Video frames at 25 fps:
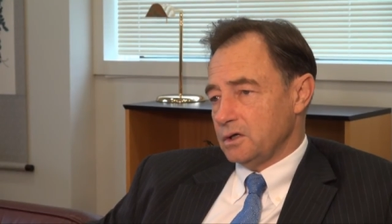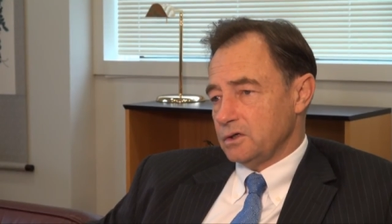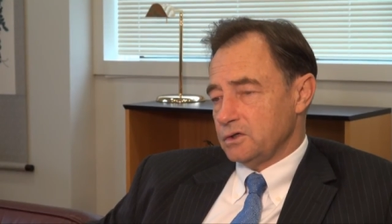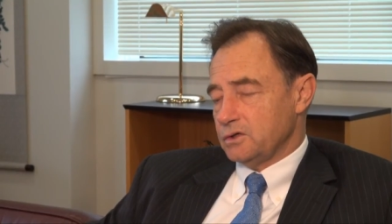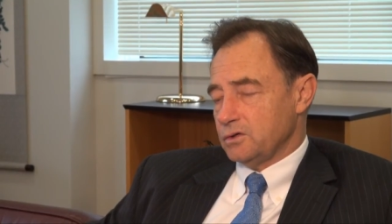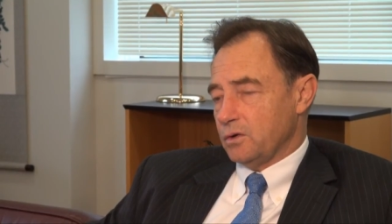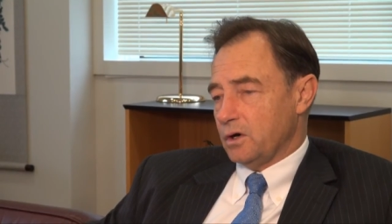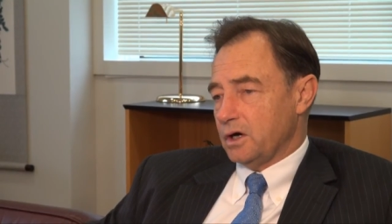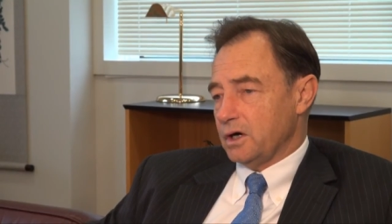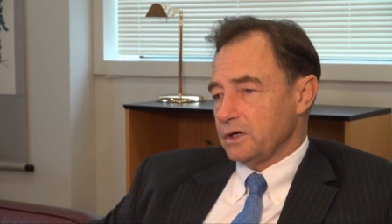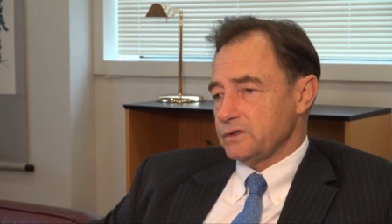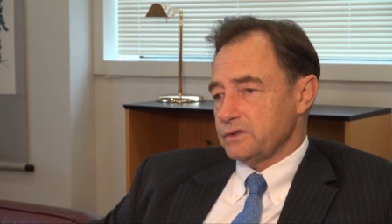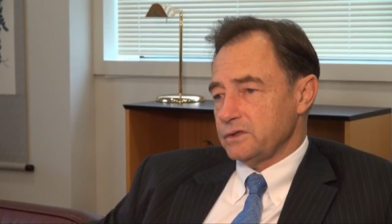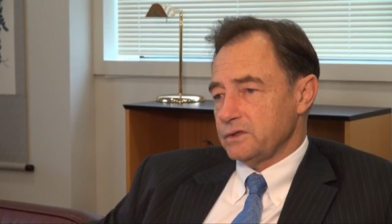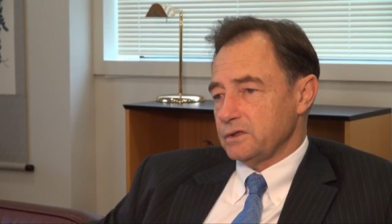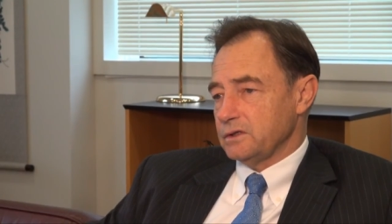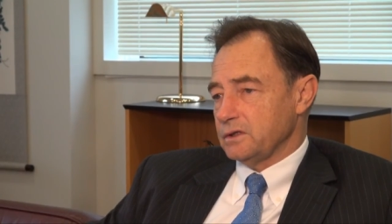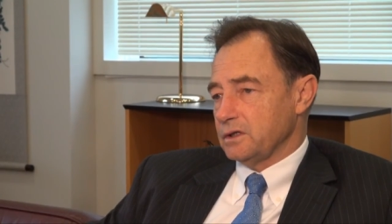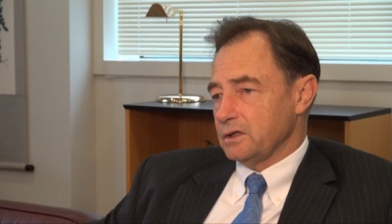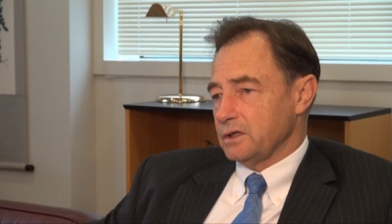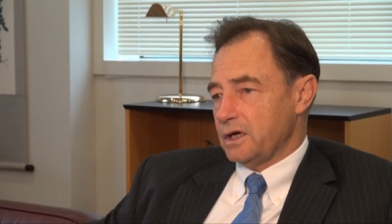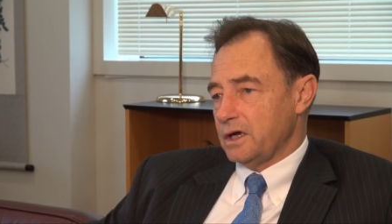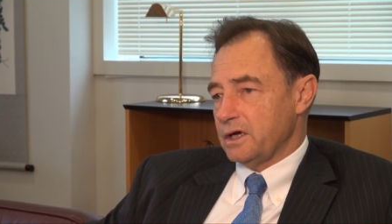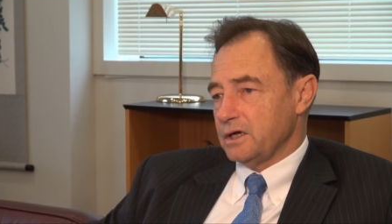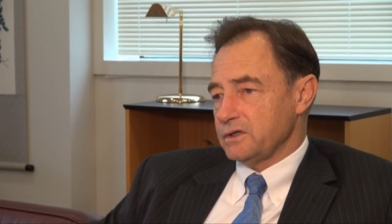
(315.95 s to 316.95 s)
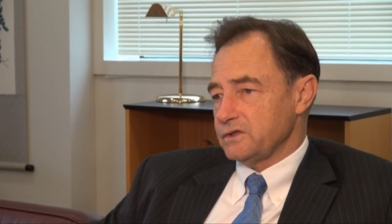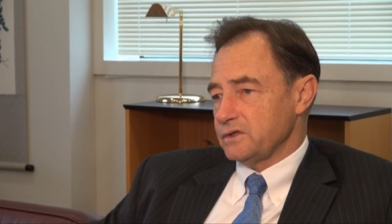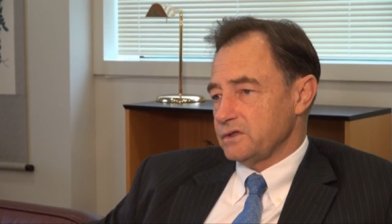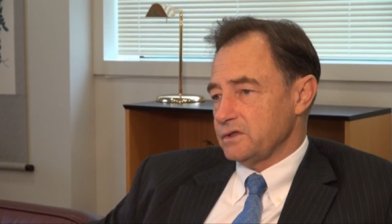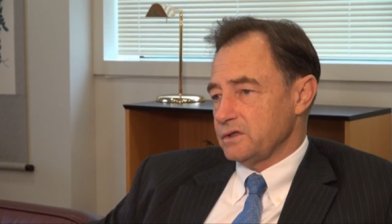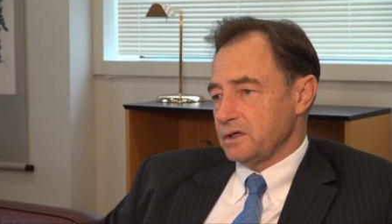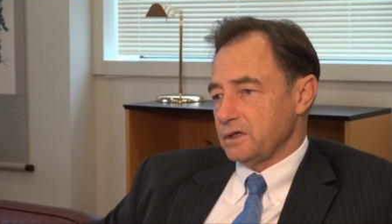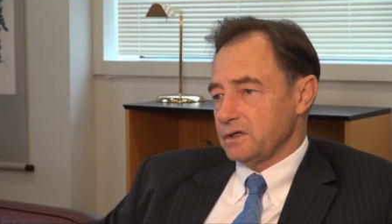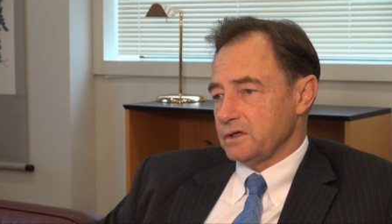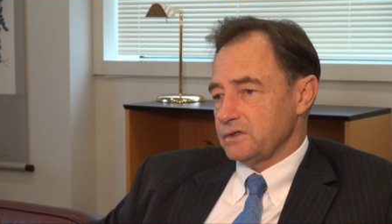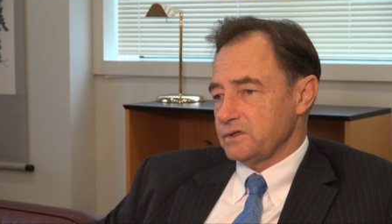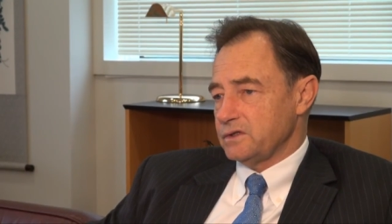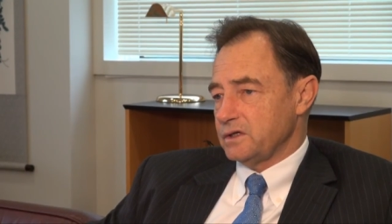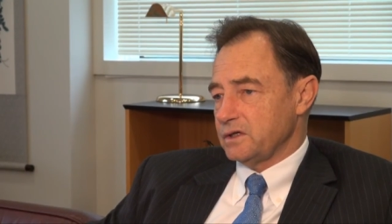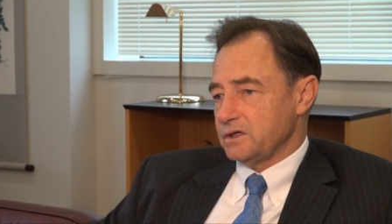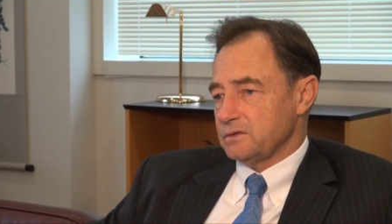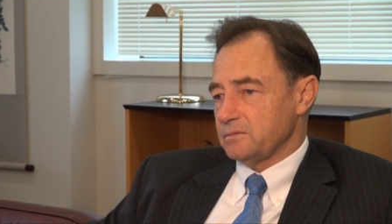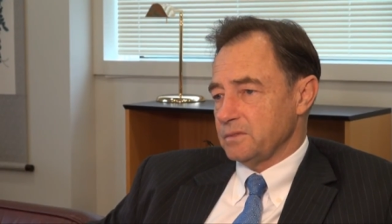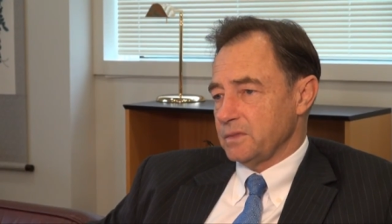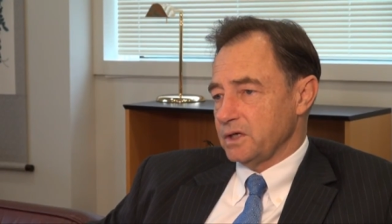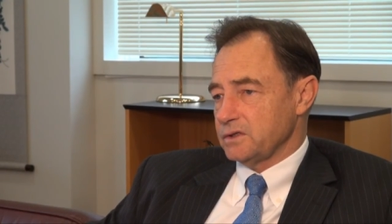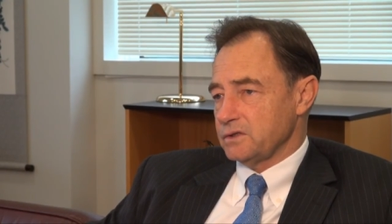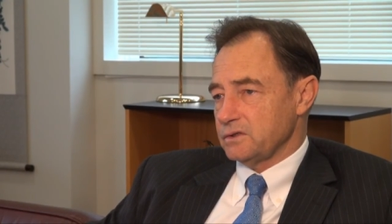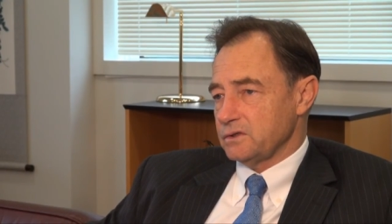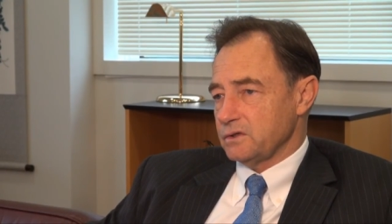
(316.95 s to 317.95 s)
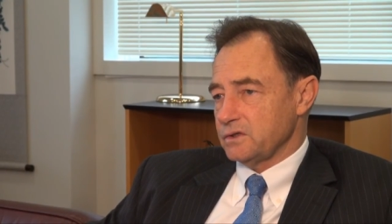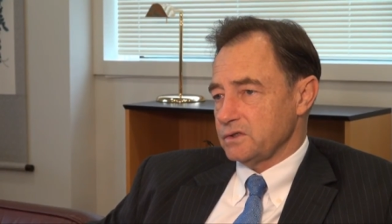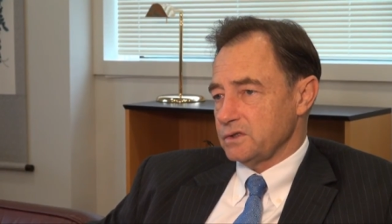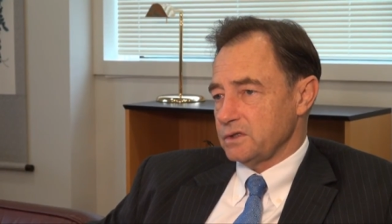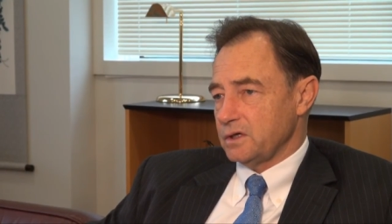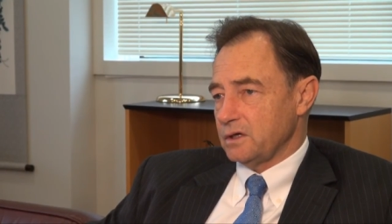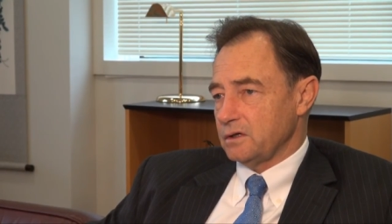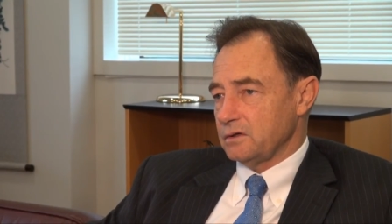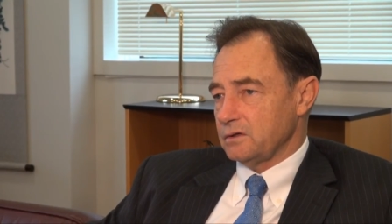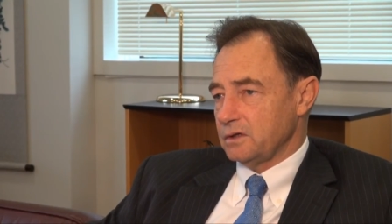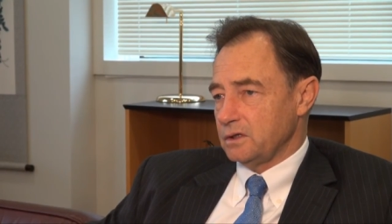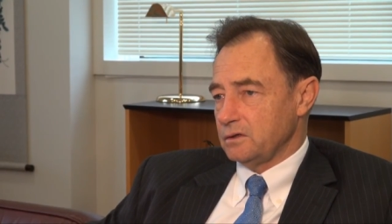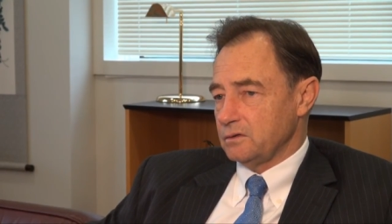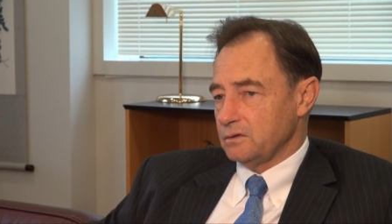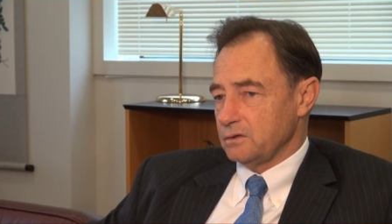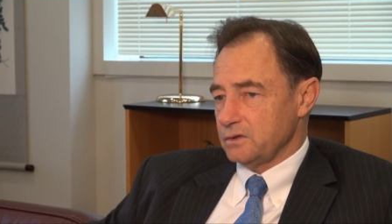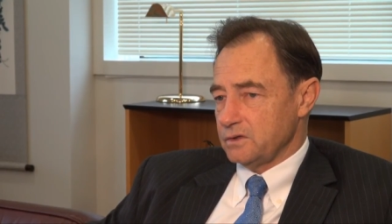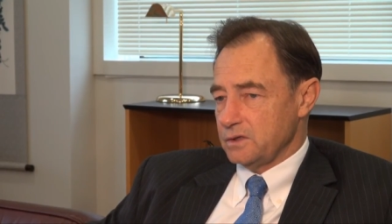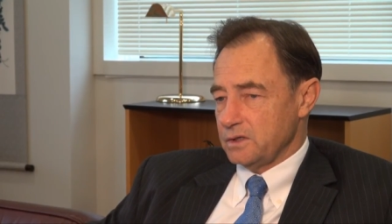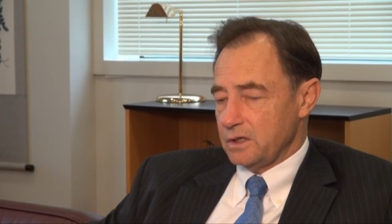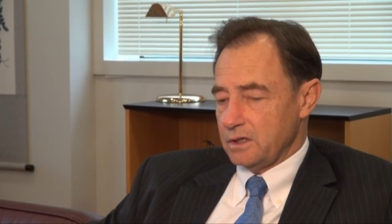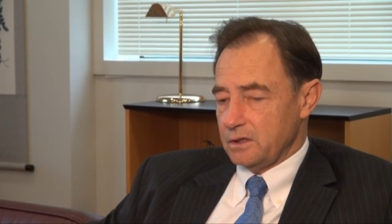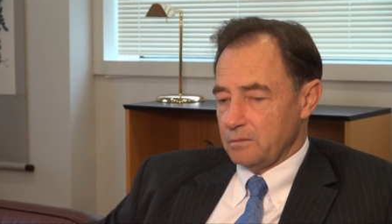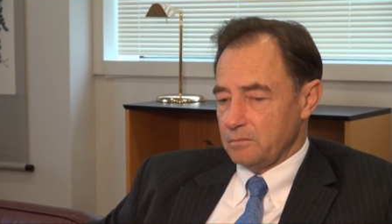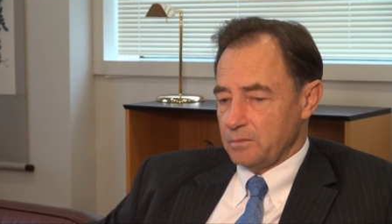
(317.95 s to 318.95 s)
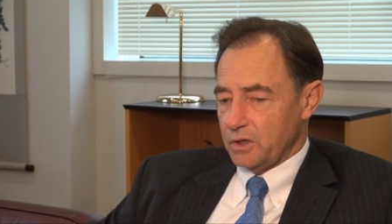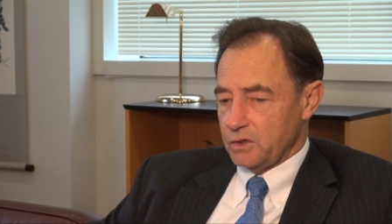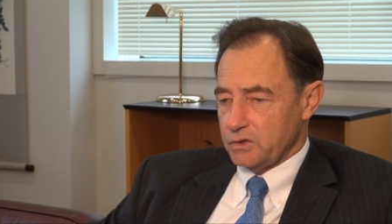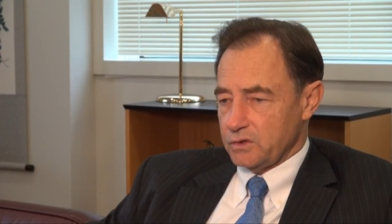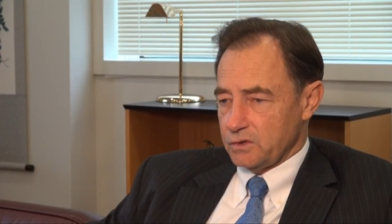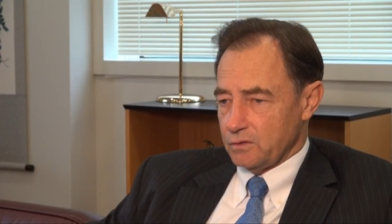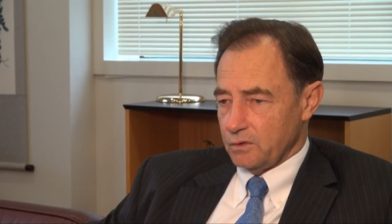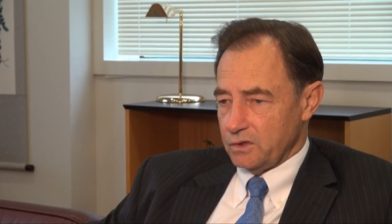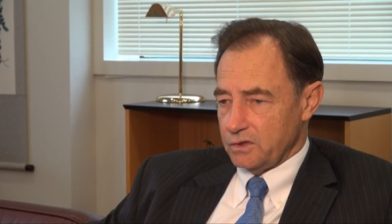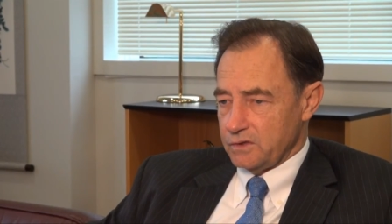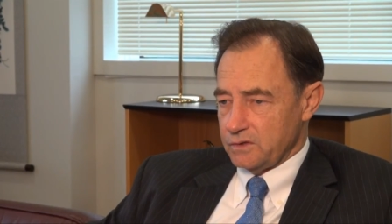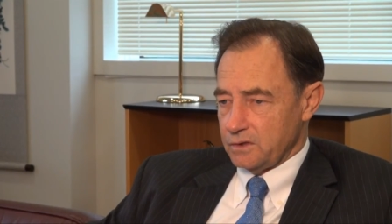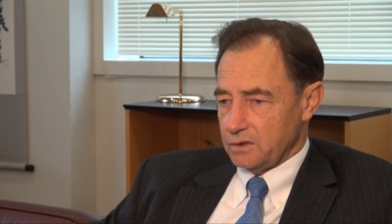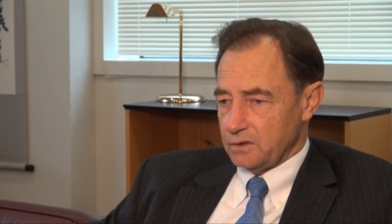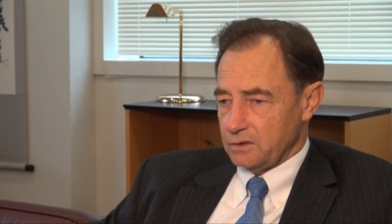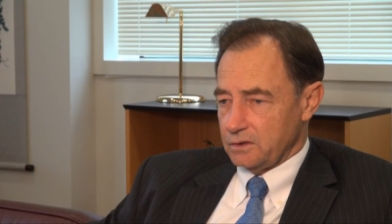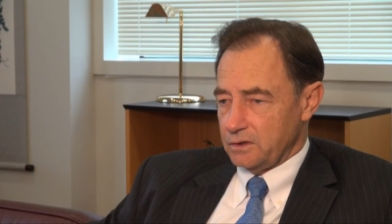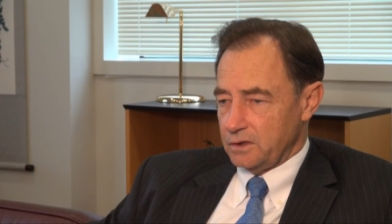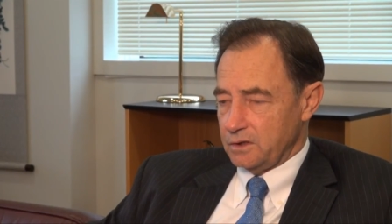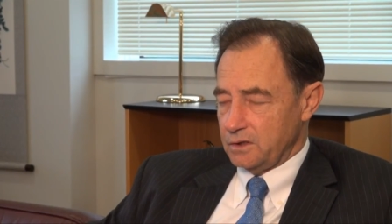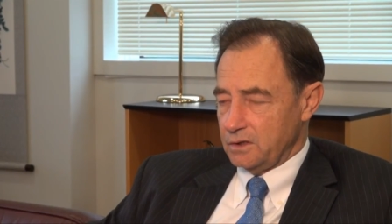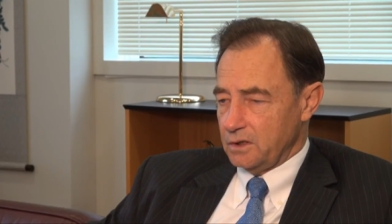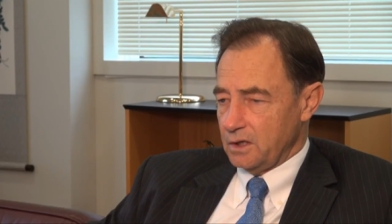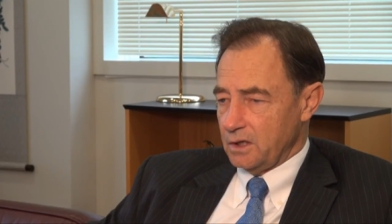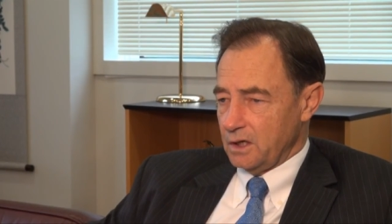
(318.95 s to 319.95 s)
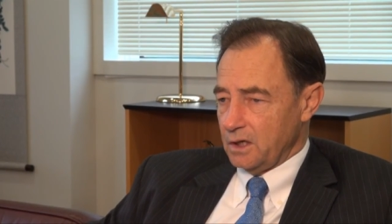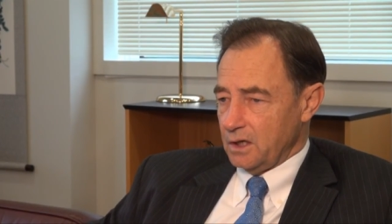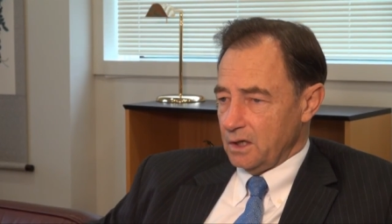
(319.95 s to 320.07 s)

twice in the last uh, six months or so. He was there most recently